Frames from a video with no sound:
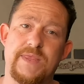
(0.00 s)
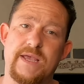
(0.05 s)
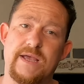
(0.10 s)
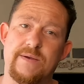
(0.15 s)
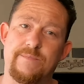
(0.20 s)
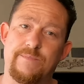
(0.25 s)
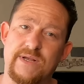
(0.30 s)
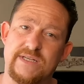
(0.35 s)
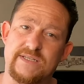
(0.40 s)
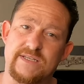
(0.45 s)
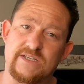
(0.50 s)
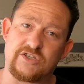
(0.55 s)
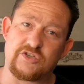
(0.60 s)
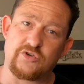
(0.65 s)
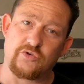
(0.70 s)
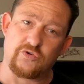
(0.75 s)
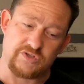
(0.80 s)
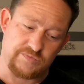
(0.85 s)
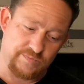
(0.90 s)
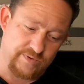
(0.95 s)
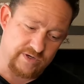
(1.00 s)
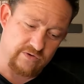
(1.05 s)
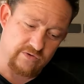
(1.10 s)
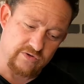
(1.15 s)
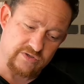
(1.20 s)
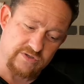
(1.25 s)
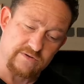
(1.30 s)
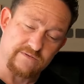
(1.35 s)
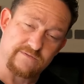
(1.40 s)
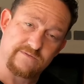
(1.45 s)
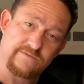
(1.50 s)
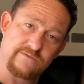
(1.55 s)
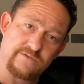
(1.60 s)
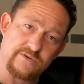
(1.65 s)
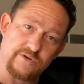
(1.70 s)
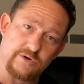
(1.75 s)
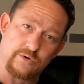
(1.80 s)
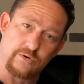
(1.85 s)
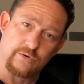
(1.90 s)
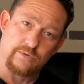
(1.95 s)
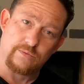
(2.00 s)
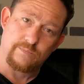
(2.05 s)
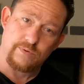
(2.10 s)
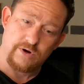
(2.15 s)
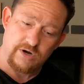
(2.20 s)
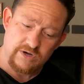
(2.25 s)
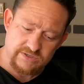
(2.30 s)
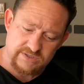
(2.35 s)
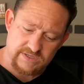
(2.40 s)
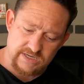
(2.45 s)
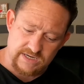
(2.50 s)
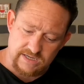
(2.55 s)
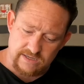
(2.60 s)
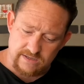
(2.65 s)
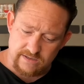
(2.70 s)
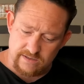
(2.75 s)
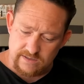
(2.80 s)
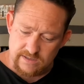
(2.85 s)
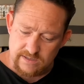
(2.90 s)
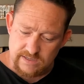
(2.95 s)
a bitter sauce because of your parsley